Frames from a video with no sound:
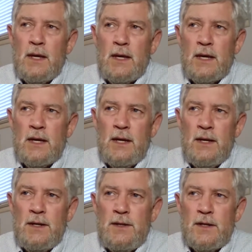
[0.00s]

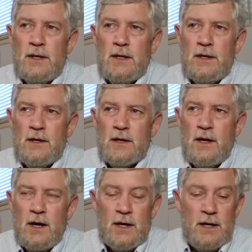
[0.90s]
and
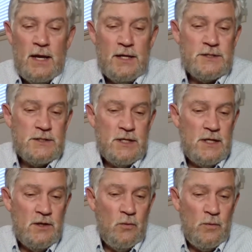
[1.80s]
got an
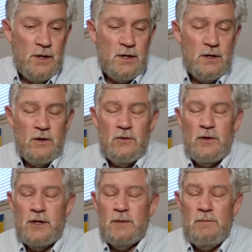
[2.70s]
AC in the window
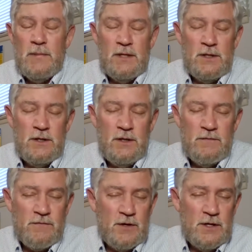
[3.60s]
and a mini
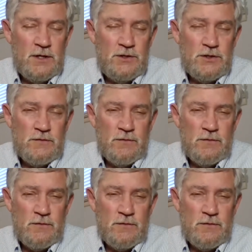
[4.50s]
fridge